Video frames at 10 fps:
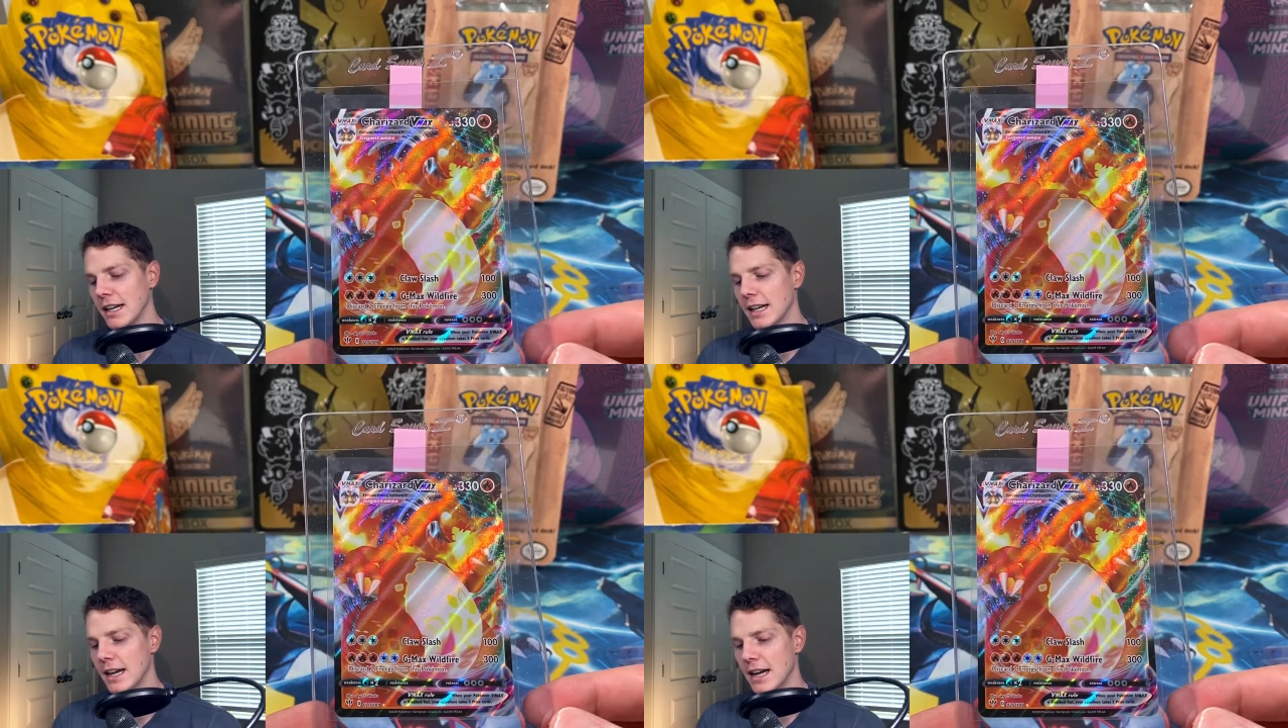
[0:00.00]

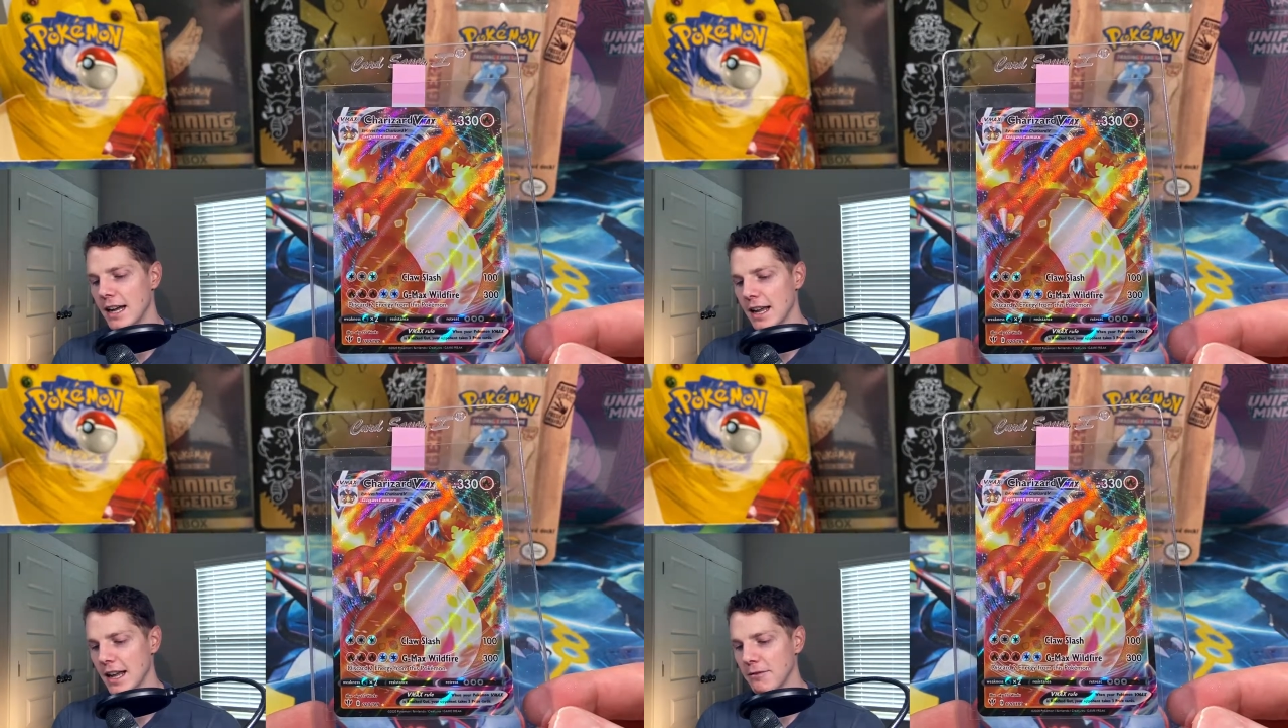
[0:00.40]

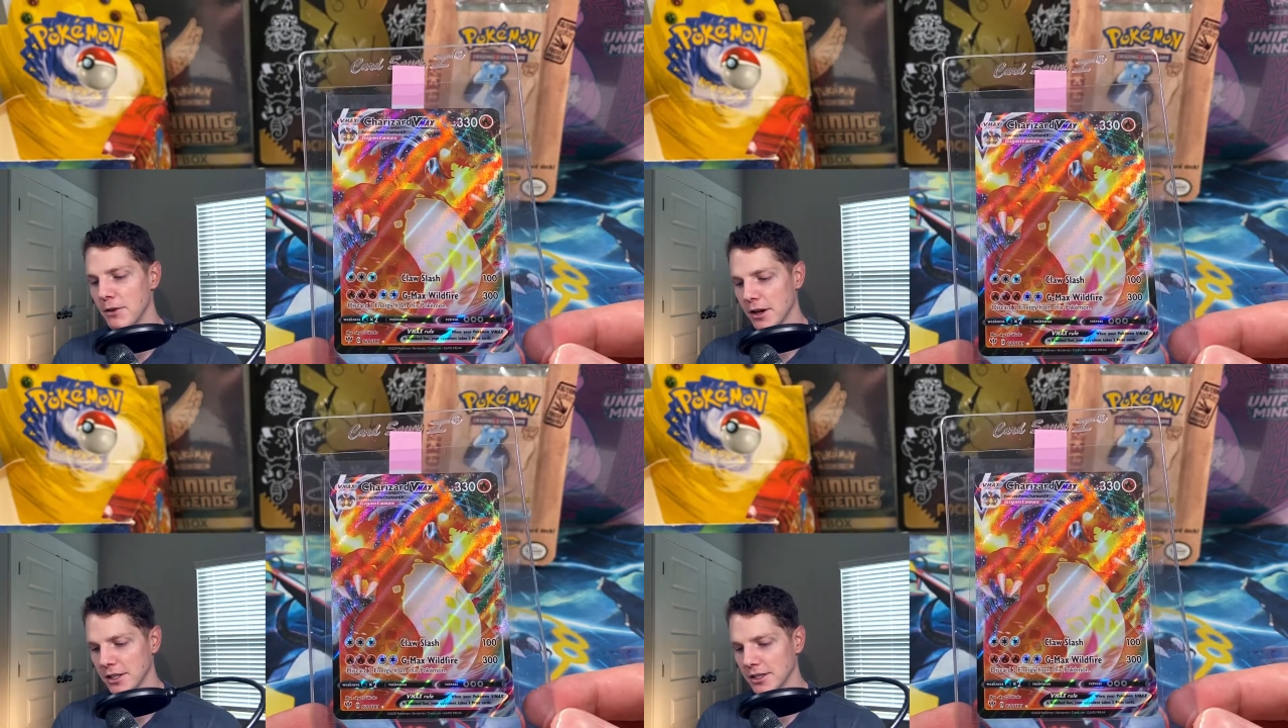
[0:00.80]
And
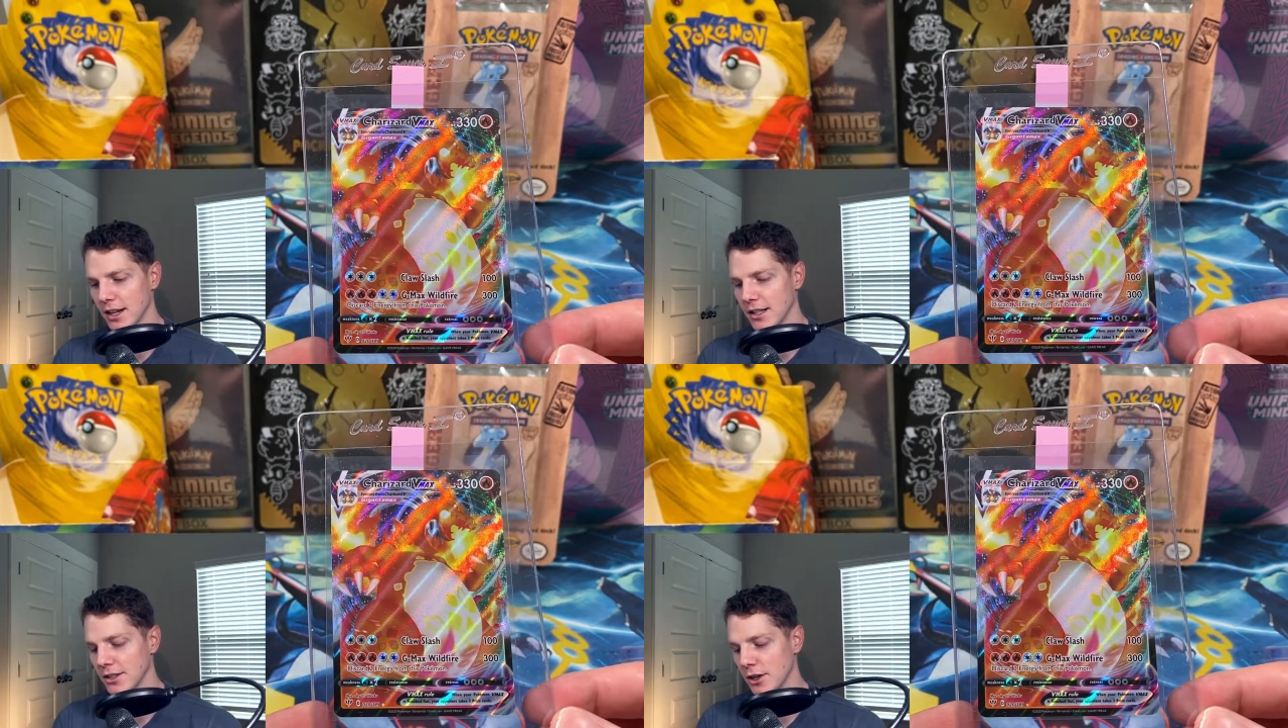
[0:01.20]
very
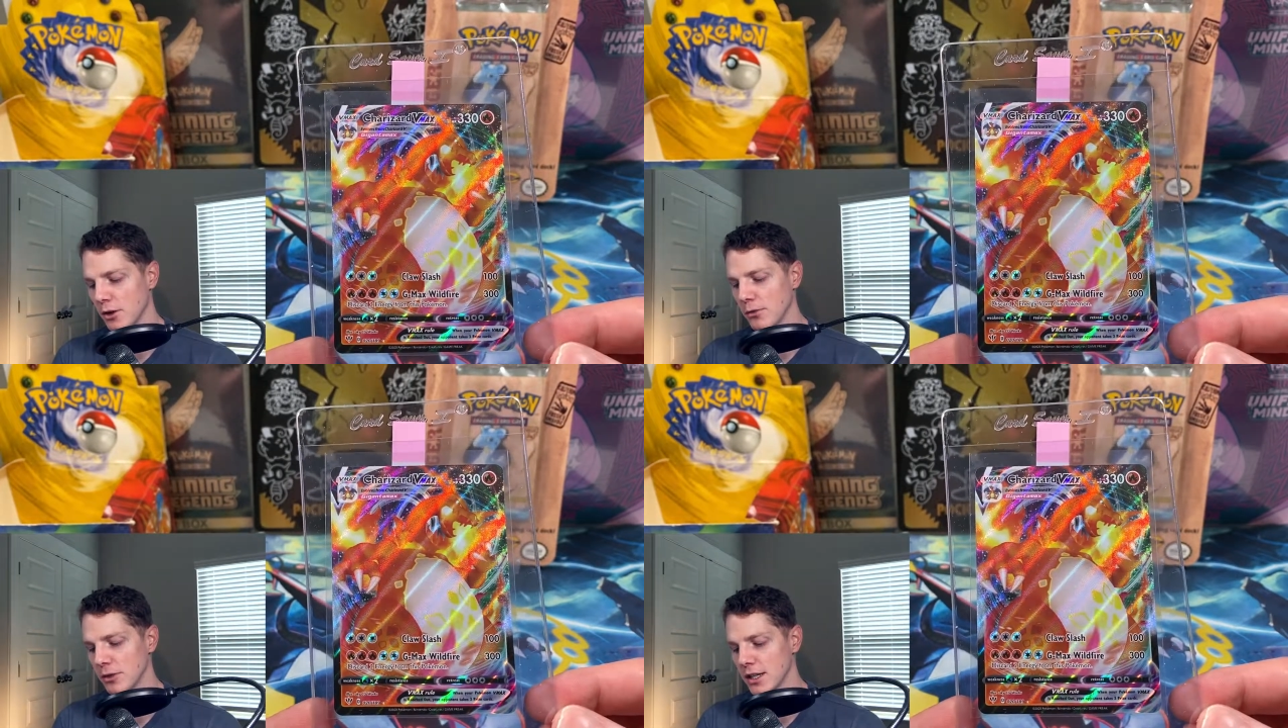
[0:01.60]
excited to
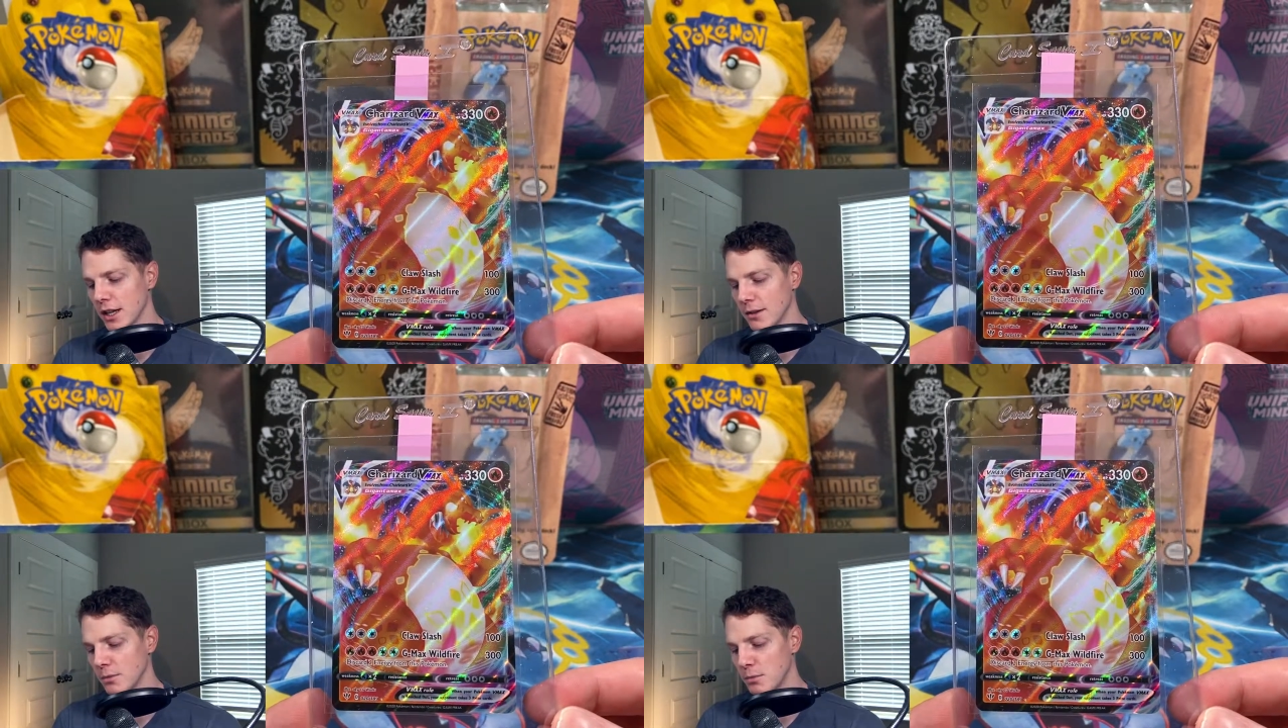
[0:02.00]
hopefully
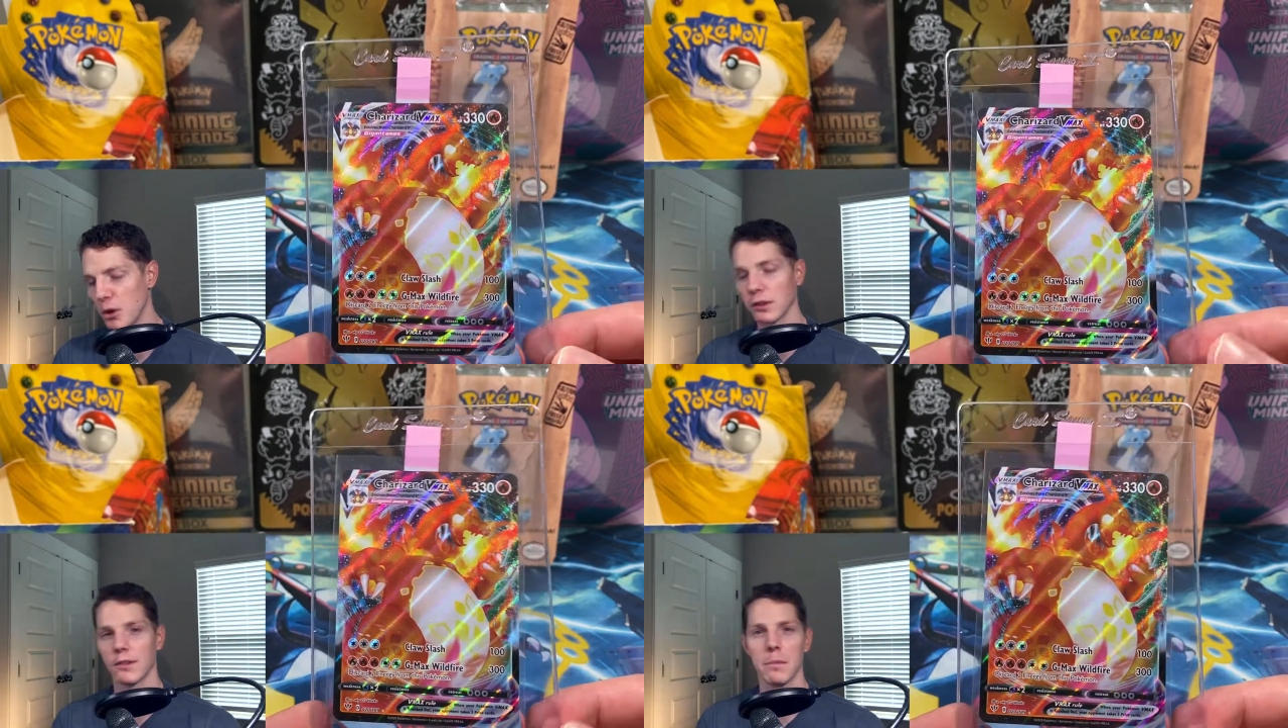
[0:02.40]
get
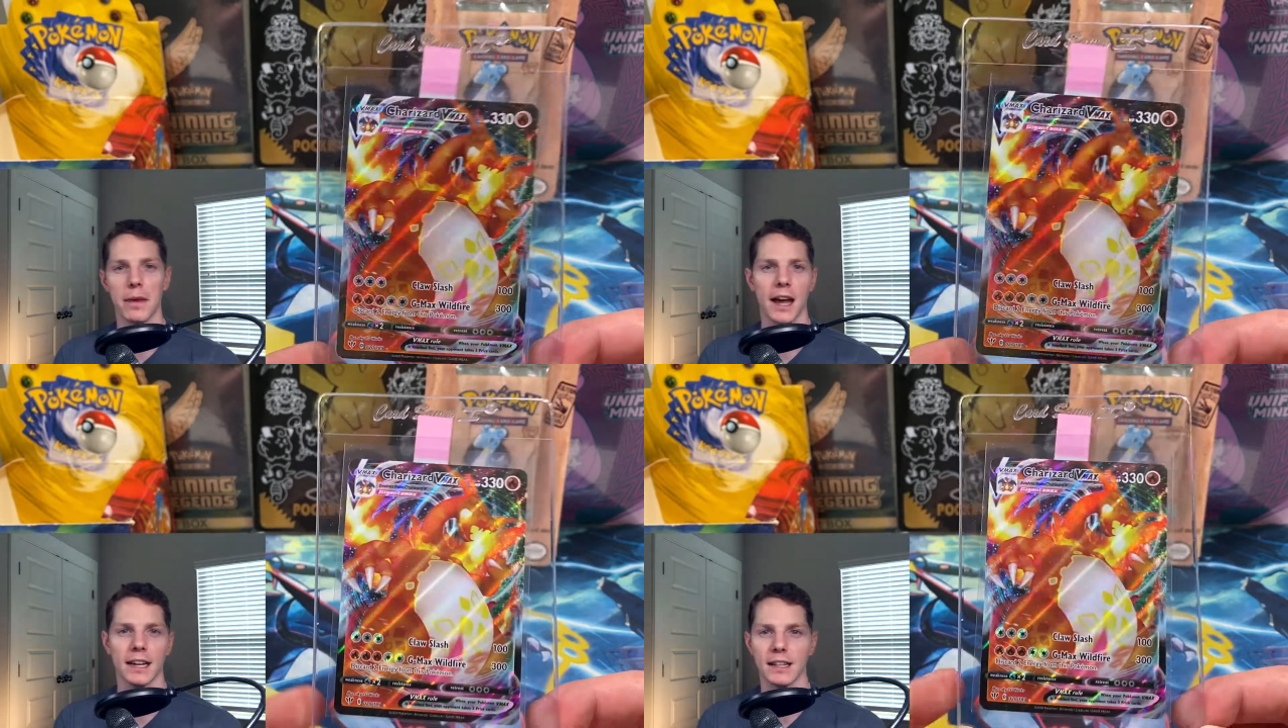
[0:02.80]
both of them
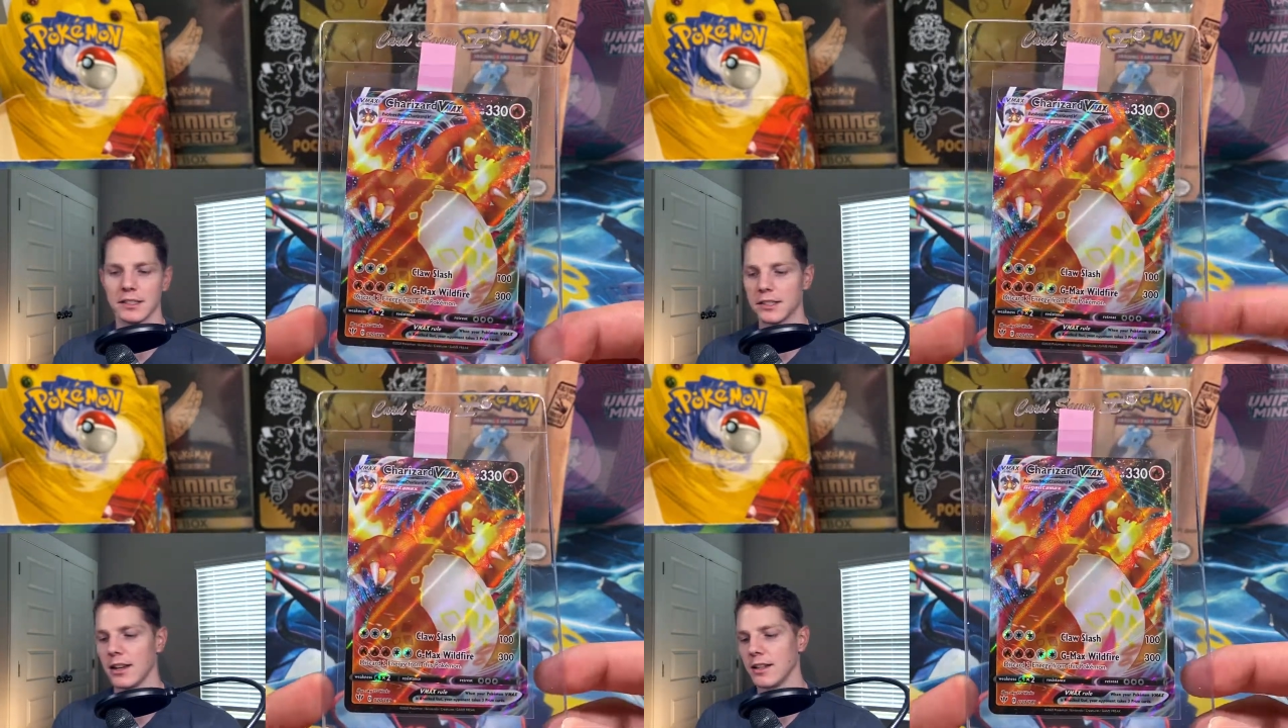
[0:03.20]
back as
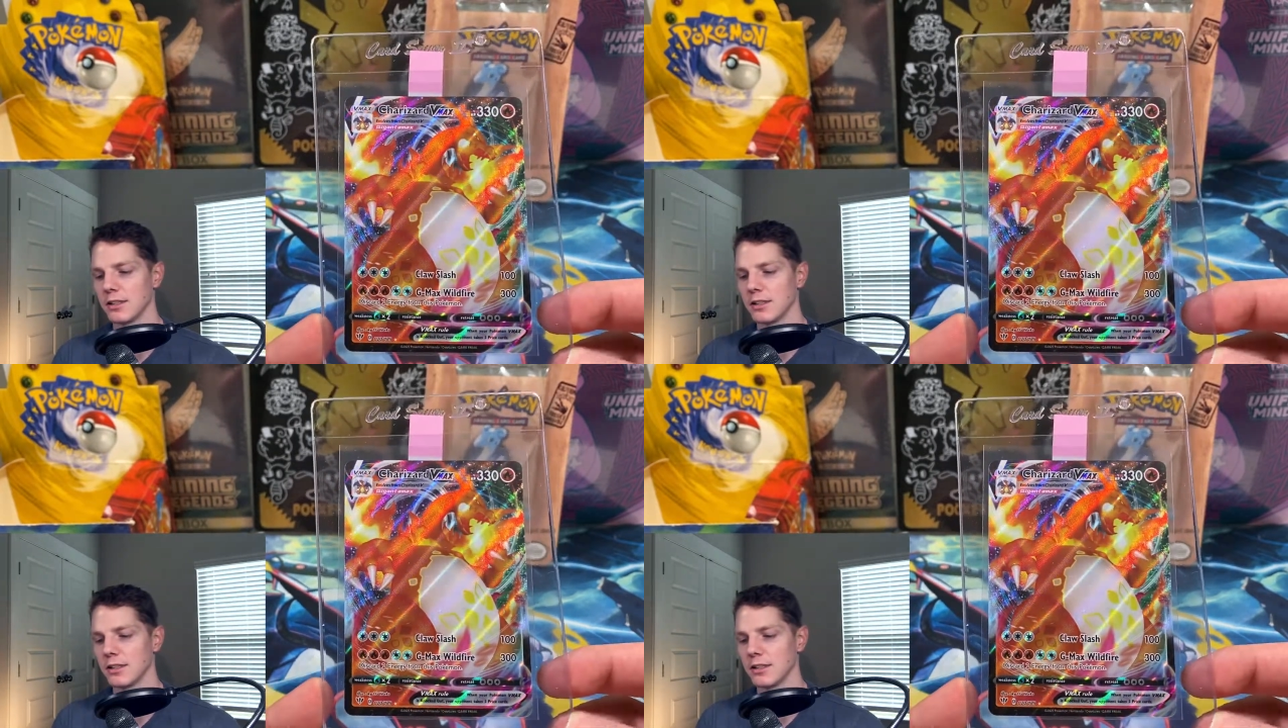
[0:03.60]
10s